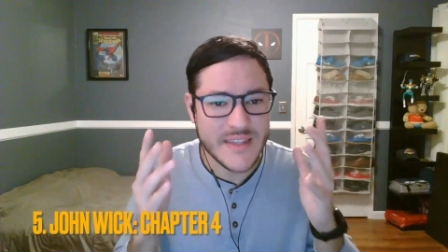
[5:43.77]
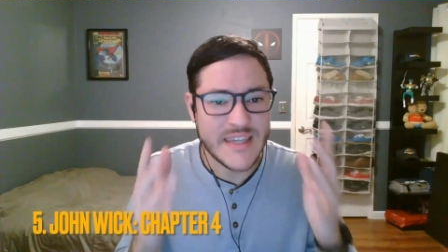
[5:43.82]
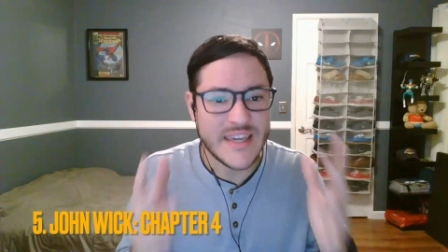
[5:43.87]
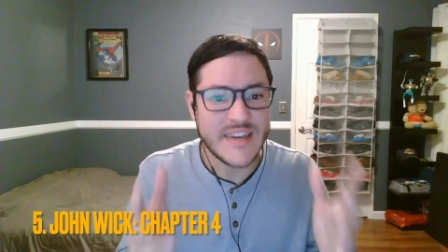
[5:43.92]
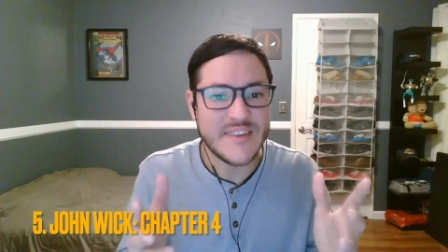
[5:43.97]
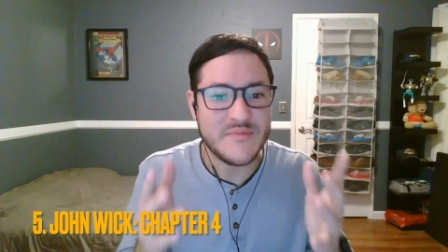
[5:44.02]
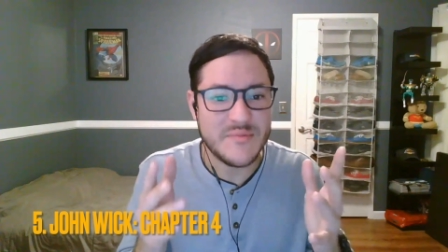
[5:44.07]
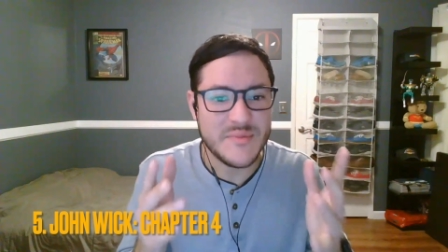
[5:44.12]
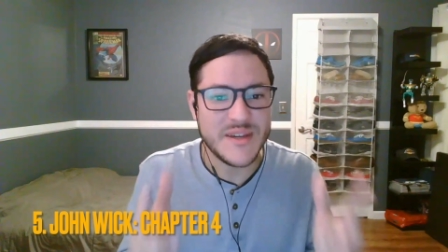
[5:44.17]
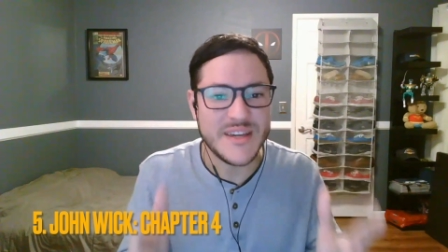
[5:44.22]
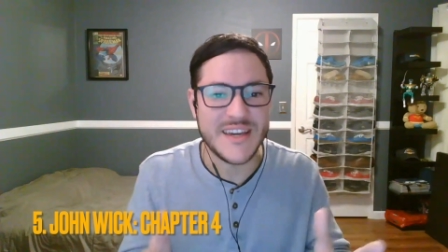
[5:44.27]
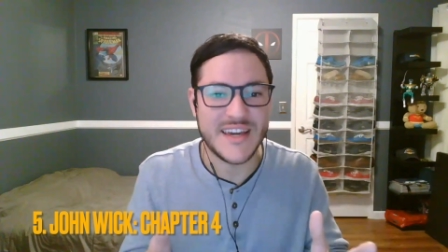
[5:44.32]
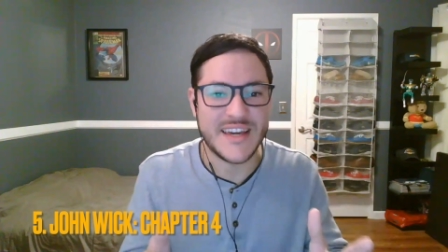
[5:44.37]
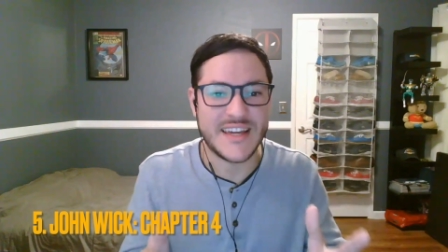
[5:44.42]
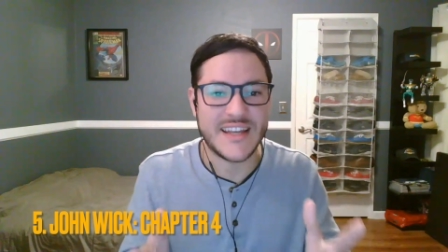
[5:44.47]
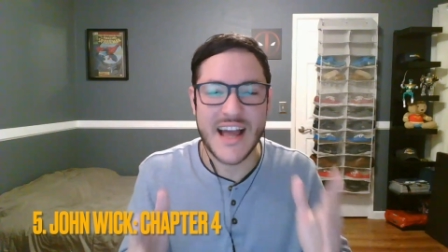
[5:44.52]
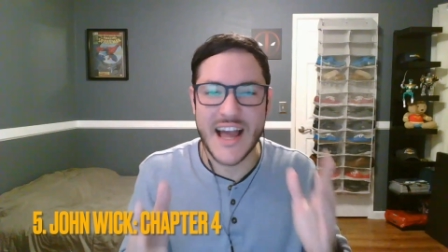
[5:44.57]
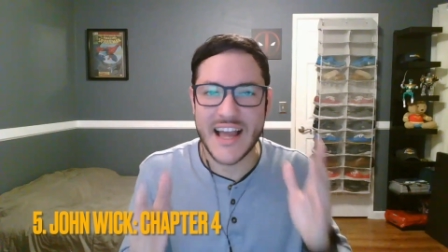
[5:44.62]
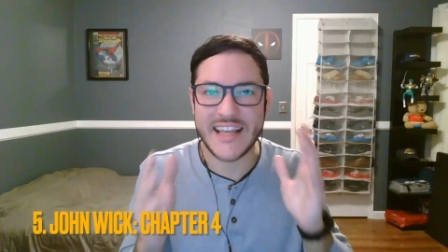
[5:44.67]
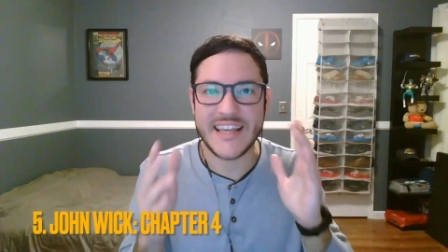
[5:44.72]
Give me
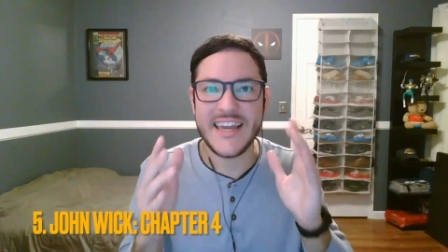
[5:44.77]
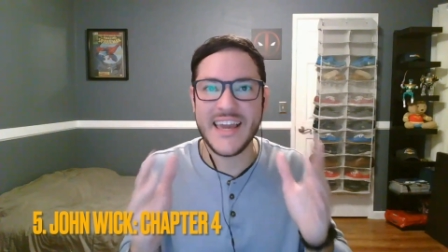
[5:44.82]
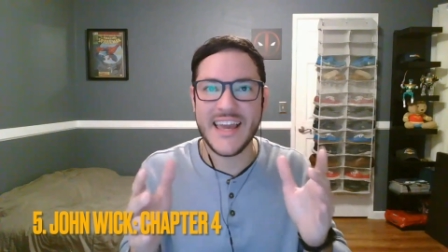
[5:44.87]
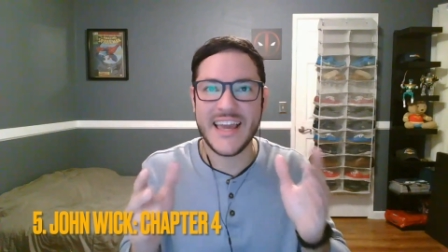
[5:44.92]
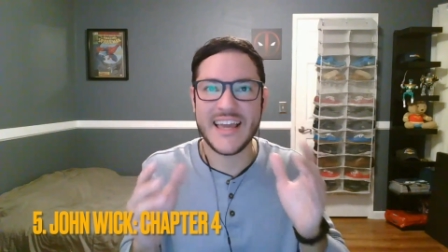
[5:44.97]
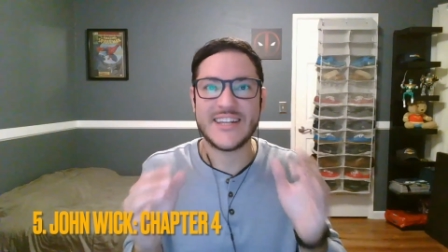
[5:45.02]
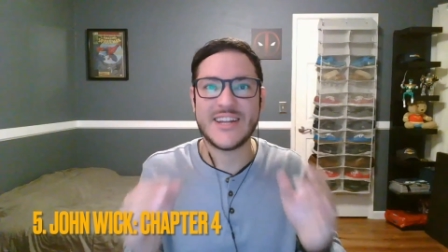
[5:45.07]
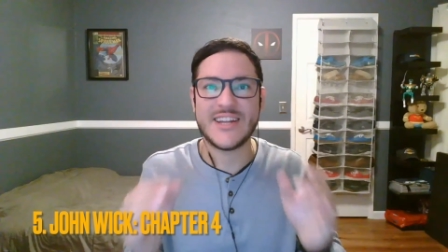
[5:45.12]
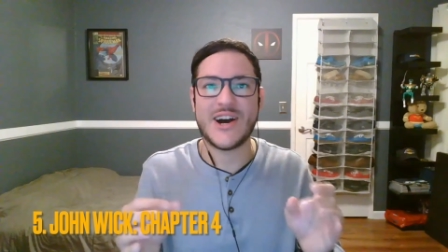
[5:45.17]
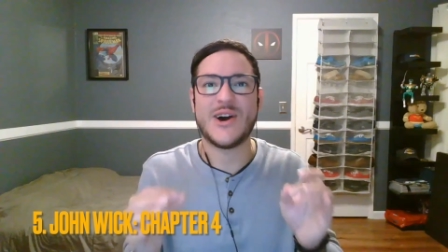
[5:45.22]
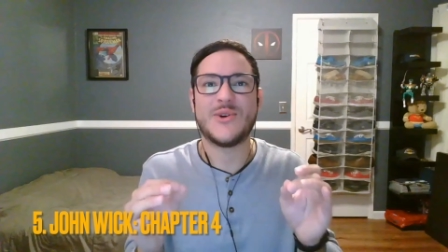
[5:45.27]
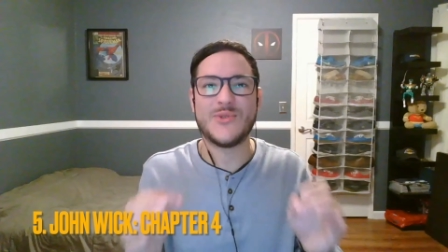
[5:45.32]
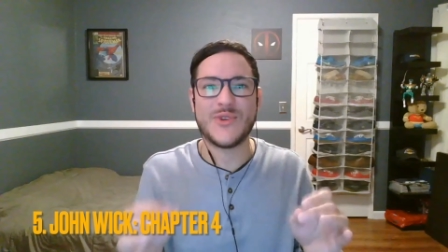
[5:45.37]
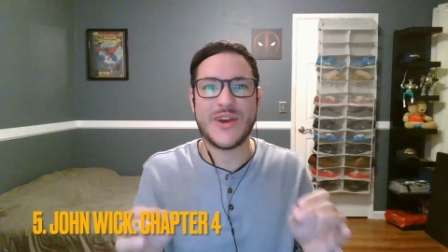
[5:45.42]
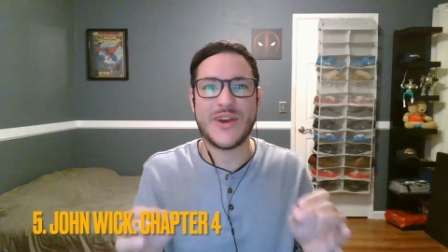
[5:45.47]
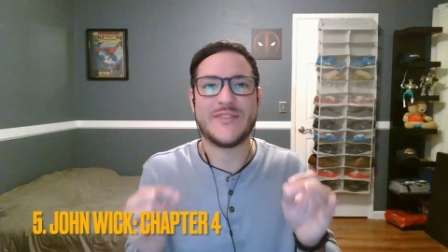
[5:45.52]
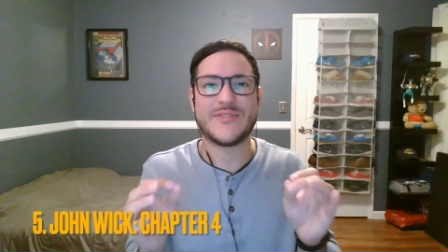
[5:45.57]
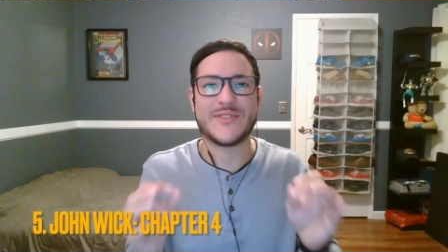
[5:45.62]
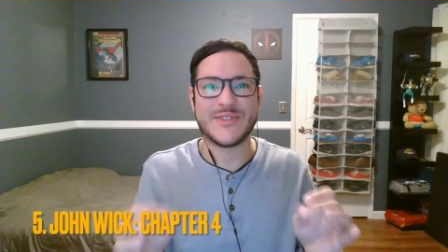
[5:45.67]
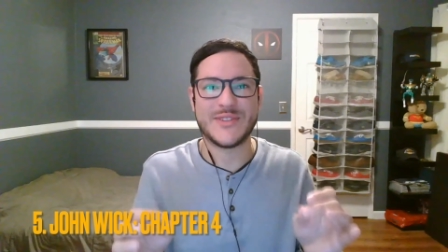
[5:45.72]
it. I cannot
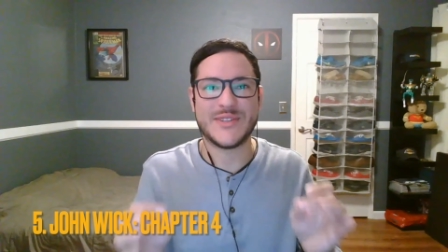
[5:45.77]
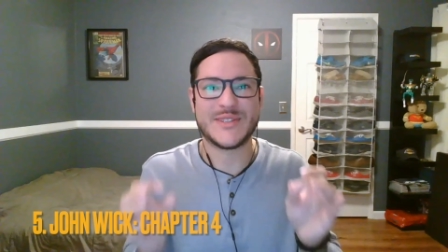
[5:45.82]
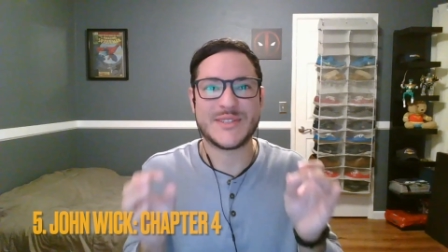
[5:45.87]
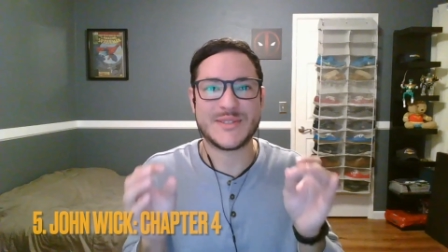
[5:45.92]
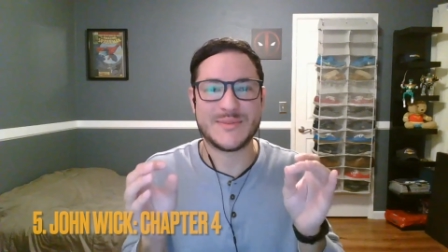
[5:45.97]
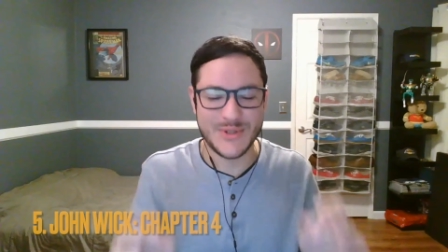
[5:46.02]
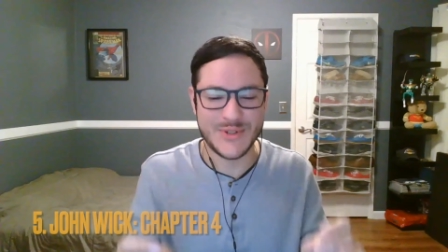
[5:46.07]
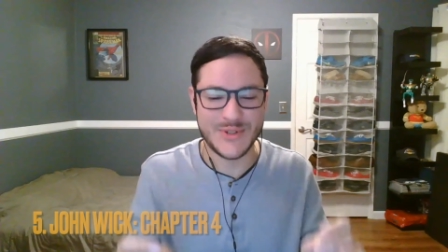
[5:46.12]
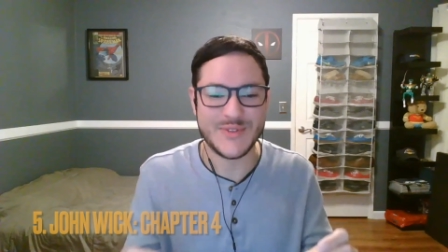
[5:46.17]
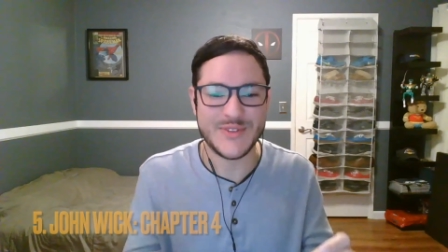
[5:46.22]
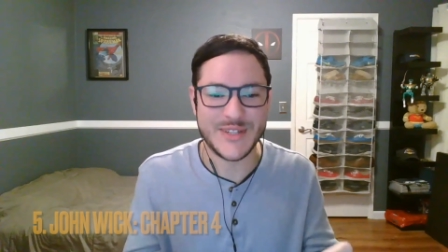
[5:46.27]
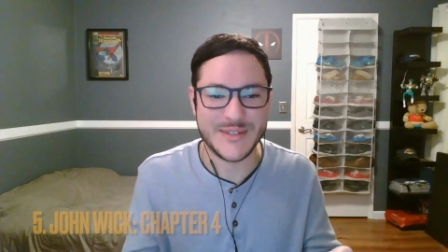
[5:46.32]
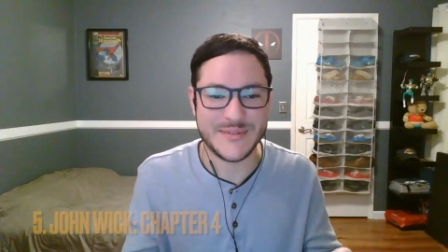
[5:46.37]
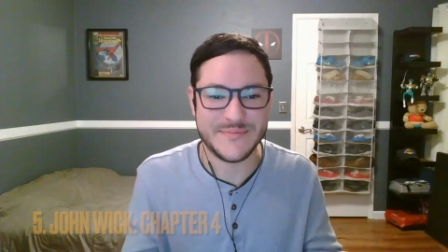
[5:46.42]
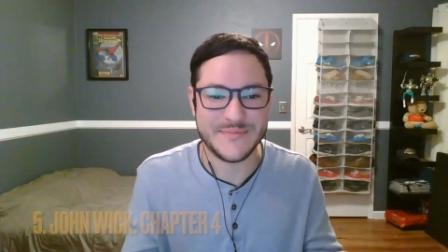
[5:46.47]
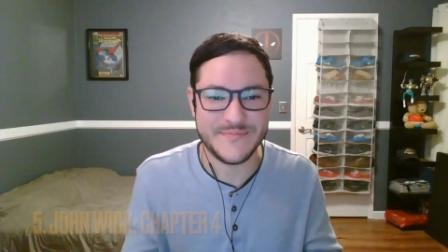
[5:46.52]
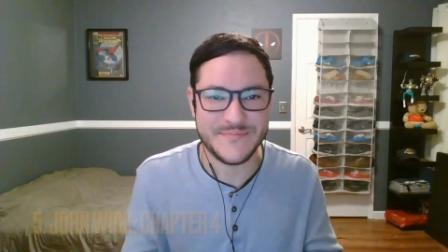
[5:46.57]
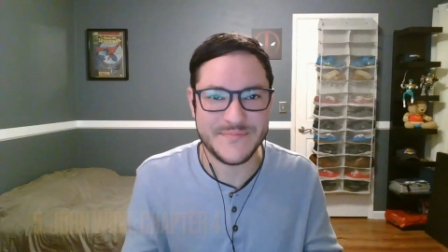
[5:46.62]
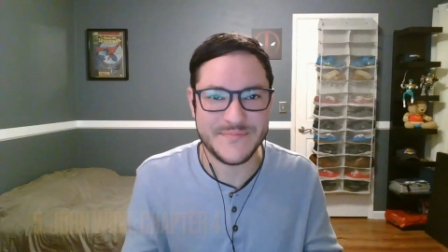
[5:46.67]
wait for this movie.